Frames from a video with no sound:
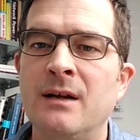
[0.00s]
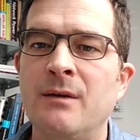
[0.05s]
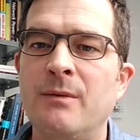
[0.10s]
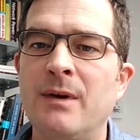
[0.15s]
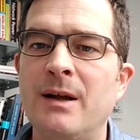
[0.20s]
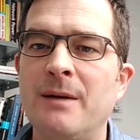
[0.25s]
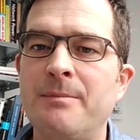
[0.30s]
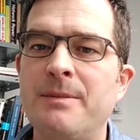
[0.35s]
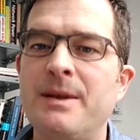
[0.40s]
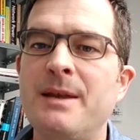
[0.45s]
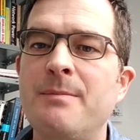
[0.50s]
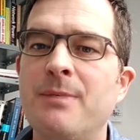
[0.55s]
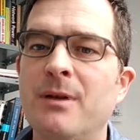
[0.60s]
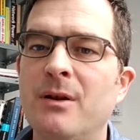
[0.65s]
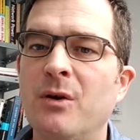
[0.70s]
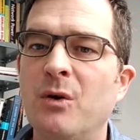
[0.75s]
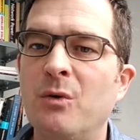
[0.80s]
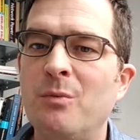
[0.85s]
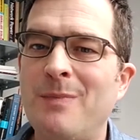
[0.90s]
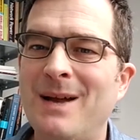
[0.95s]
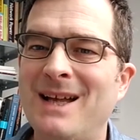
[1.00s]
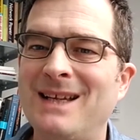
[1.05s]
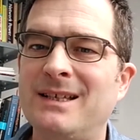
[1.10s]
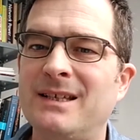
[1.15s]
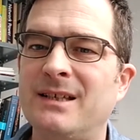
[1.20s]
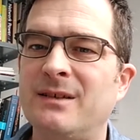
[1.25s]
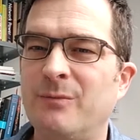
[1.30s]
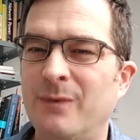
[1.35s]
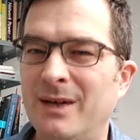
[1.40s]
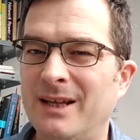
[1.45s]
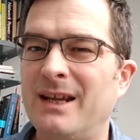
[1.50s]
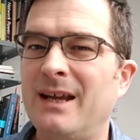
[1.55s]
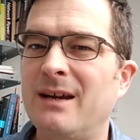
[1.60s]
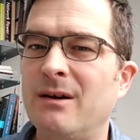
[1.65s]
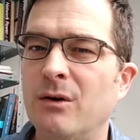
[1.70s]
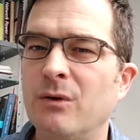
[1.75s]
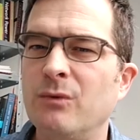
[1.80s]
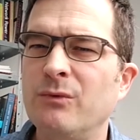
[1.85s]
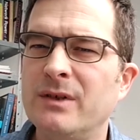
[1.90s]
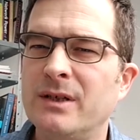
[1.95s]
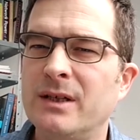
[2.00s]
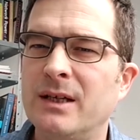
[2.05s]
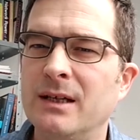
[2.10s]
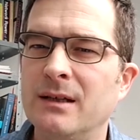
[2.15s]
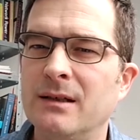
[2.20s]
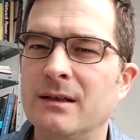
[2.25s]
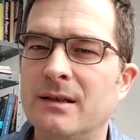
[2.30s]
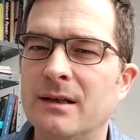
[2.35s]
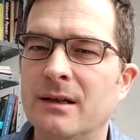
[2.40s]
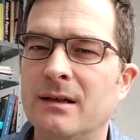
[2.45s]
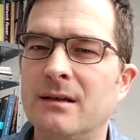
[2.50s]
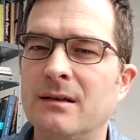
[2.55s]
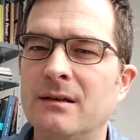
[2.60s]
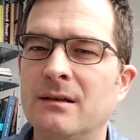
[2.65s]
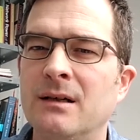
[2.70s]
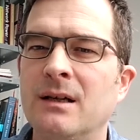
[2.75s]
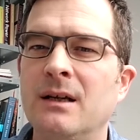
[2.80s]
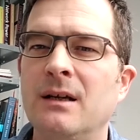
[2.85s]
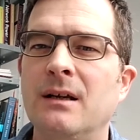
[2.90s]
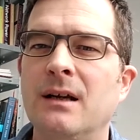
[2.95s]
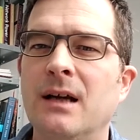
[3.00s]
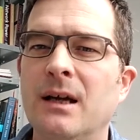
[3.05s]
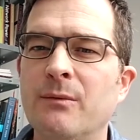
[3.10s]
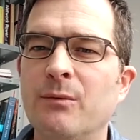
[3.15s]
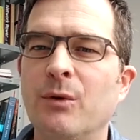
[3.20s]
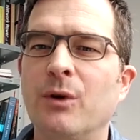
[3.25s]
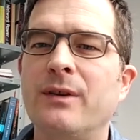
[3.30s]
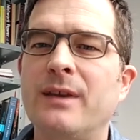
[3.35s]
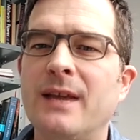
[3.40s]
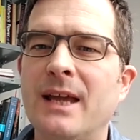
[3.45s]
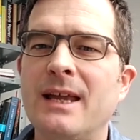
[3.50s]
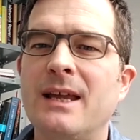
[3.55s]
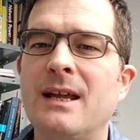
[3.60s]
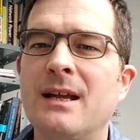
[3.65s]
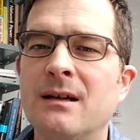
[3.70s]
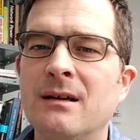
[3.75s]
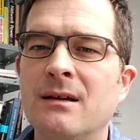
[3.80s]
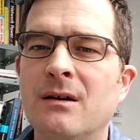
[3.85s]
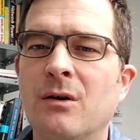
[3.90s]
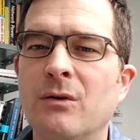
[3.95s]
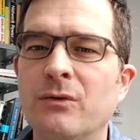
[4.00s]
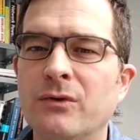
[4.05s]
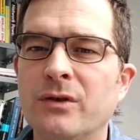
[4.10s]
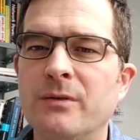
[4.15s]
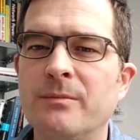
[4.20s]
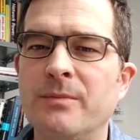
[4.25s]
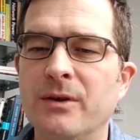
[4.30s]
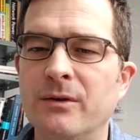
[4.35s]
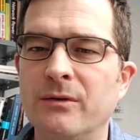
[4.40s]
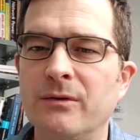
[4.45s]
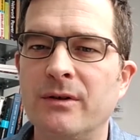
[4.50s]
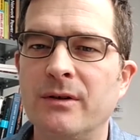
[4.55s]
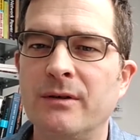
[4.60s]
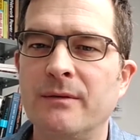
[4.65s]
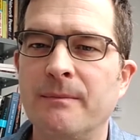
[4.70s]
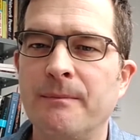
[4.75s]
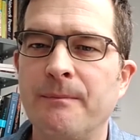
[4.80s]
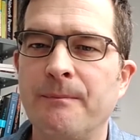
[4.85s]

where people know best where their own skills are and what they can contribute.